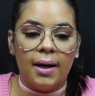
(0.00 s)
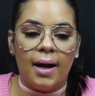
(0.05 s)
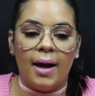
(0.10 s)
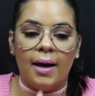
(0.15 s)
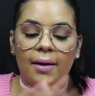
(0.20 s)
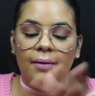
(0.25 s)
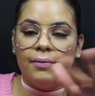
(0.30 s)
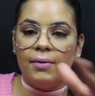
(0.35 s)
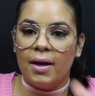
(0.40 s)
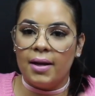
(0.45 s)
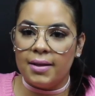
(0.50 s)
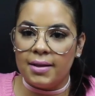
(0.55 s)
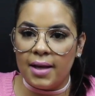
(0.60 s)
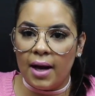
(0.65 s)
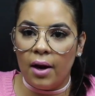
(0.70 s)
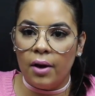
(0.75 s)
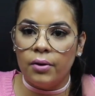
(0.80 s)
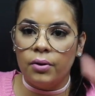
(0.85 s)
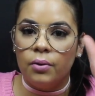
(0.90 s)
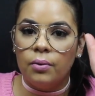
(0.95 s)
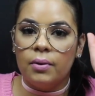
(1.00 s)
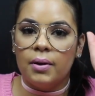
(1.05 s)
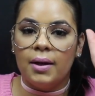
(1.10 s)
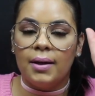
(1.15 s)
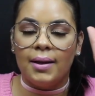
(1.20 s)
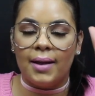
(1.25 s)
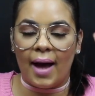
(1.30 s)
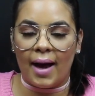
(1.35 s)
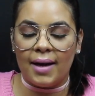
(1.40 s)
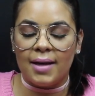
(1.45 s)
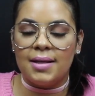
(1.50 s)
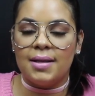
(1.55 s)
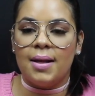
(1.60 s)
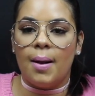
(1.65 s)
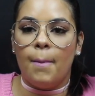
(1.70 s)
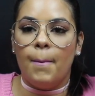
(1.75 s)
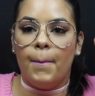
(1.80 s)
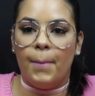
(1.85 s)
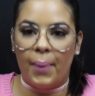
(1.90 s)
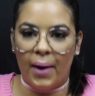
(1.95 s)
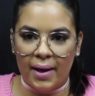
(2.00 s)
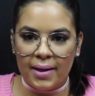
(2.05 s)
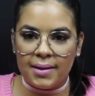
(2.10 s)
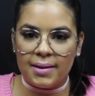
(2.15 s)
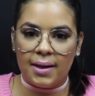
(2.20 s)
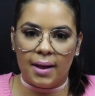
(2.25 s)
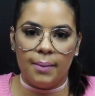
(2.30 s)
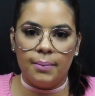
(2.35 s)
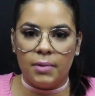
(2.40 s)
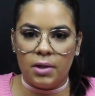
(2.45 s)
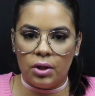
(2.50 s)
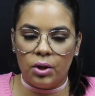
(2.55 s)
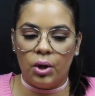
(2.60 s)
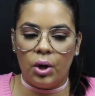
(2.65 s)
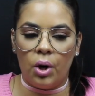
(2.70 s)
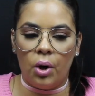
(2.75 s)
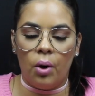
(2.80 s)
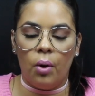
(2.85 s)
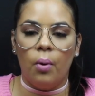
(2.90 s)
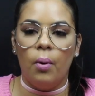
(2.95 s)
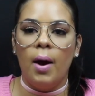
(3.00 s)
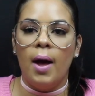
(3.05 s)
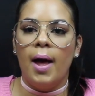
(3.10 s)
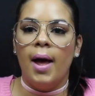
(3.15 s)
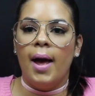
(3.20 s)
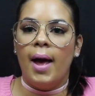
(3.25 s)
and if they tell you, then that is the best time to go.